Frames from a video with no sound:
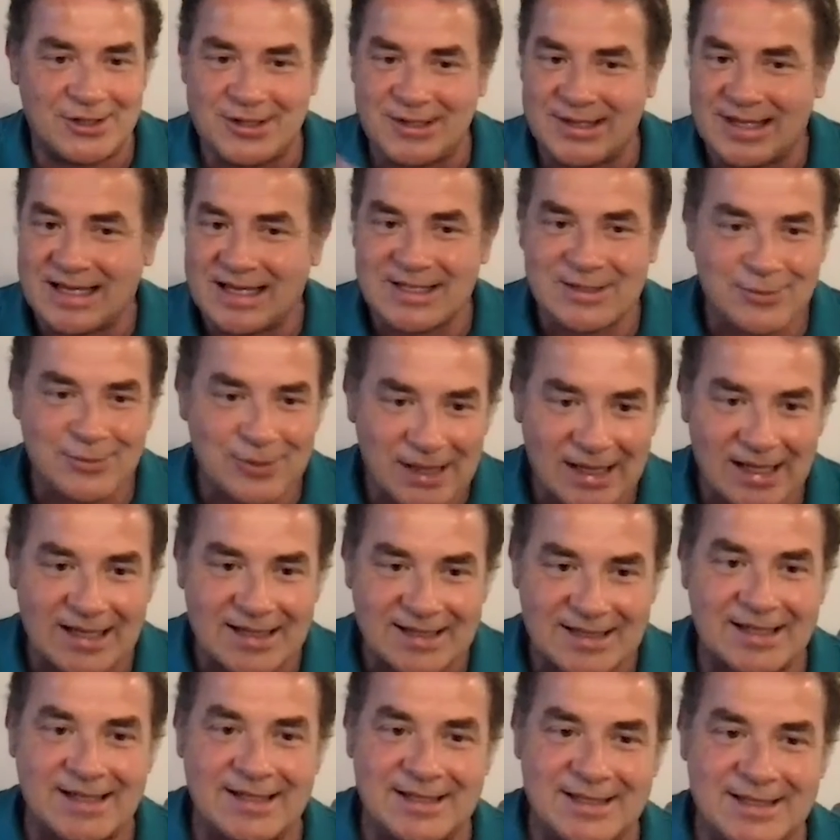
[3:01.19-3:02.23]
So that's really
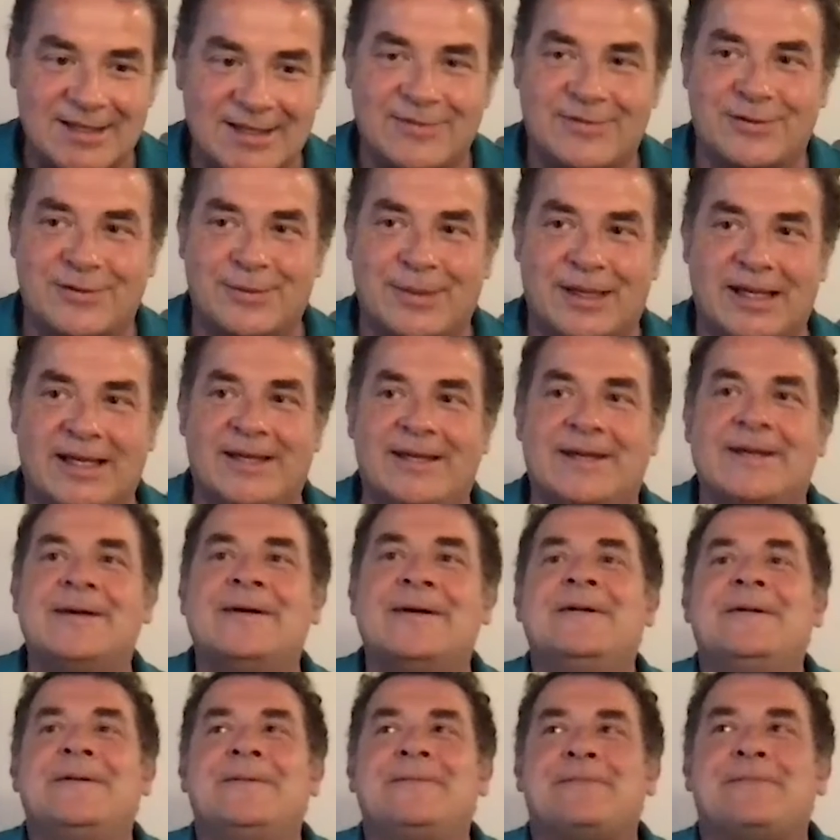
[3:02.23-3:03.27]
exciting for me.
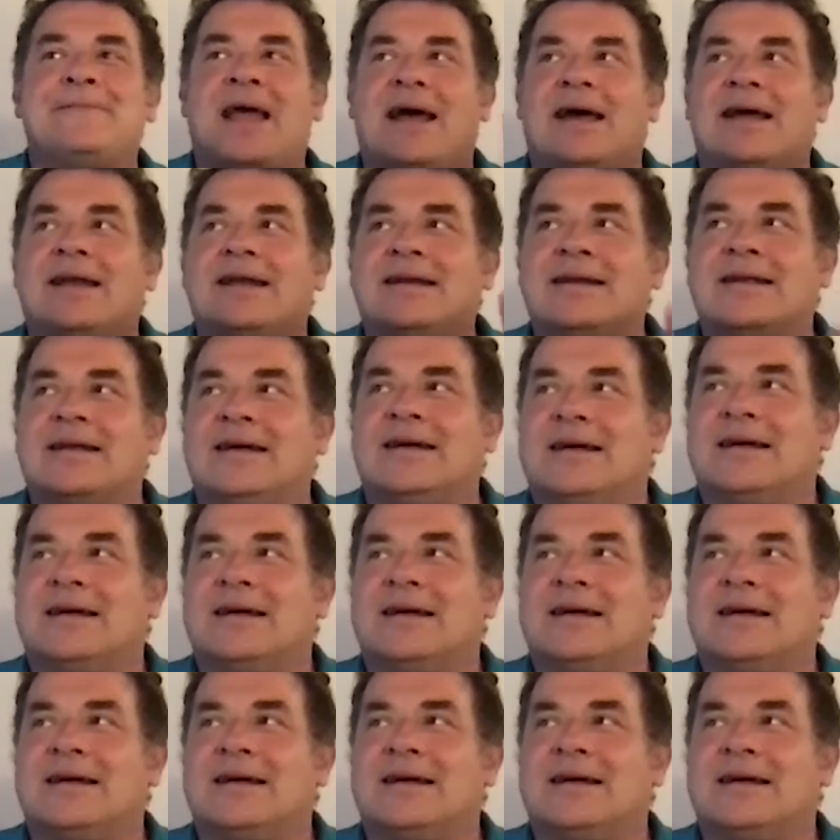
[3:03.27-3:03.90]
And